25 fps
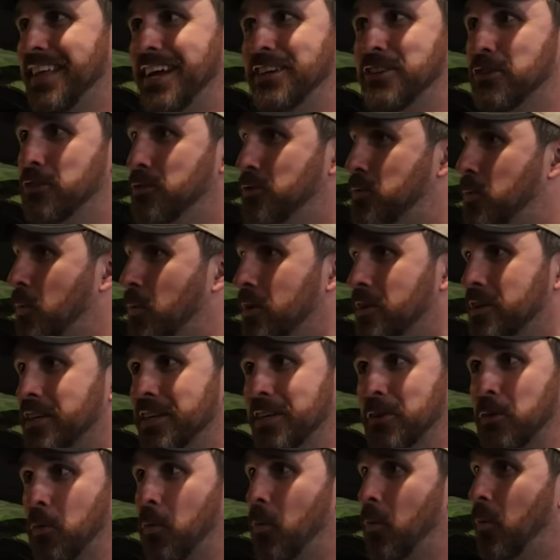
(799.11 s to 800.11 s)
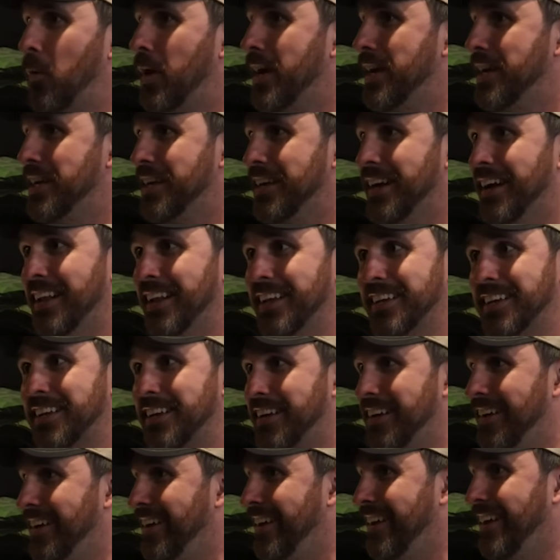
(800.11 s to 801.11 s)
That dude's working way,
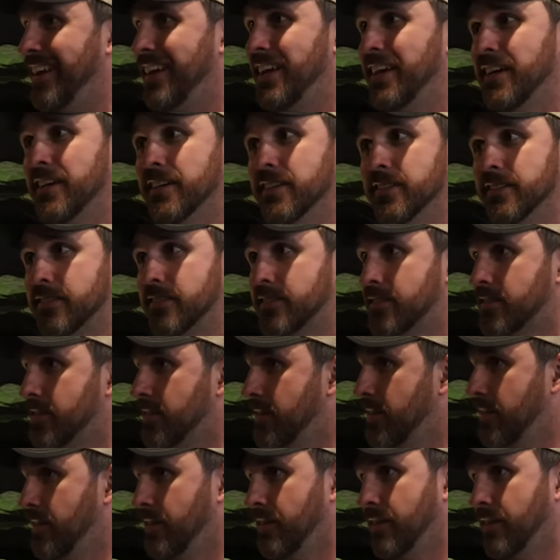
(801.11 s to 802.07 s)
like yeah. he is,